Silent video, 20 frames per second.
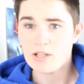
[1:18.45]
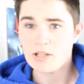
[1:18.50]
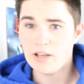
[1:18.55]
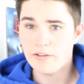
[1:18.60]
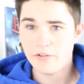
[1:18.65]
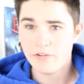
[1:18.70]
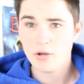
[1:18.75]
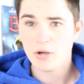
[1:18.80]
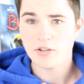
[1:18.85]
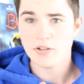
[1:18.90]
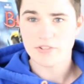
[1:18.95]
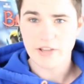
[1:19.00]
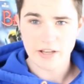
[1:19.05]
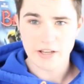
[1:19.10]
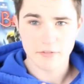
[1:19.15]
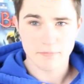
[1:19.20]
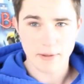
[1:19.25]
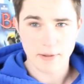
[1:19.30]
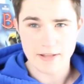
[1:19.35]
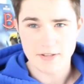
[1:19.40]
If you are scared
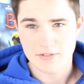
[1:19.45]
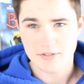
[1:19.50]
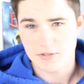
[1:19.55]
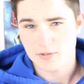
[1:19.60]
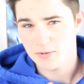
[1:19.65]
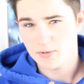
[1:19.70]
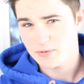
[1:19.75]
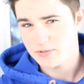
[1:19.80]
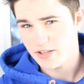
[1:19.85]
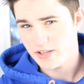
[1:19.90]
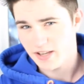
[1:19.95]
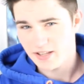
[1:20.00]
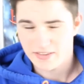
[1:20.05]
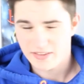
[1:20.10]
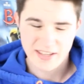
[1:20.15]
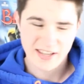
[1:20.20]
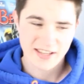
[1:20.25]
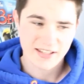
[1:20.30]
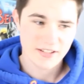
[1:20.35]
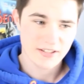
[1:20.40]
of pencils,
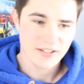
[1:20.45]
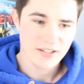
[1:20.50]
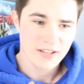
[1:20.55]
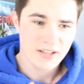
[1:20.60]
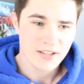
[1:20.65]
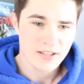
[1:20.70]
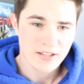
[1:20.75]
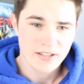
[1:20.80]
then,